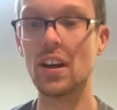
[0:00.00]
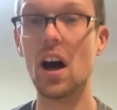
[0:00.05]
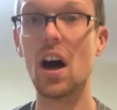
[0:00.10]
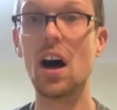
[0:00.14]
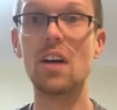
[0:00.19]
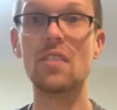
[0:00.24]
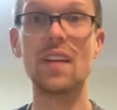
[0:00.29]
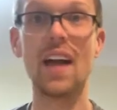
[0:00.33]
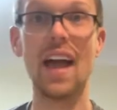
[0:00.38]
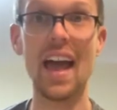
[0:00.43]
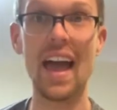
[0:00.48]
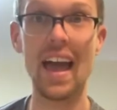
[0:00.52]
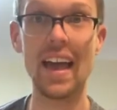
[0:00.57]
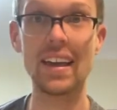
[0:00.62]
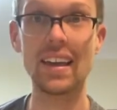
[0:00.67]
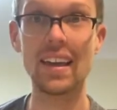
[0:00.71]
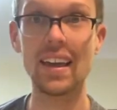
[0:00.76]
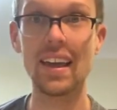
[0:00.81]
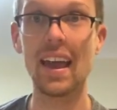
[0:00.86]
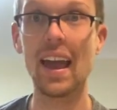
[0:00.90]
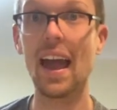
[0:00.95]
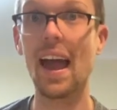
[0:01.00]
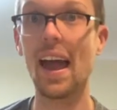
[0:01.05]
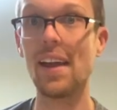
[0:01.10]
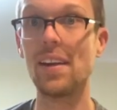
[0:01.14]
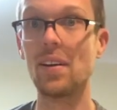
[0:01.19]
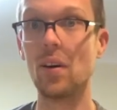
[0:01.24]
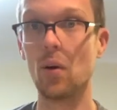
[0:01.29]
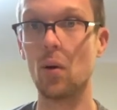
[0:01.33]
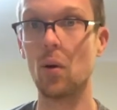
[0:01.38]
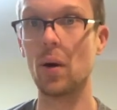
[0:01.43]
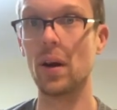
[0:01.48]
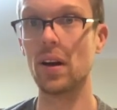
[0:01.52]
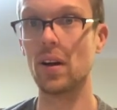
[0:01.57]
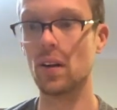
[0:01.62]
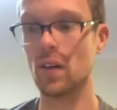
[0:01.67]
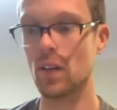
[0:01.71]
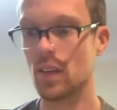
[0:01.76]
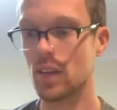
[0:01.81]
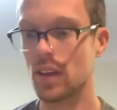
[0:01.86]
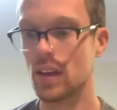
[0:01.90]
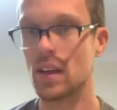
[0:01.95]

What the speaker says: of egg and oil.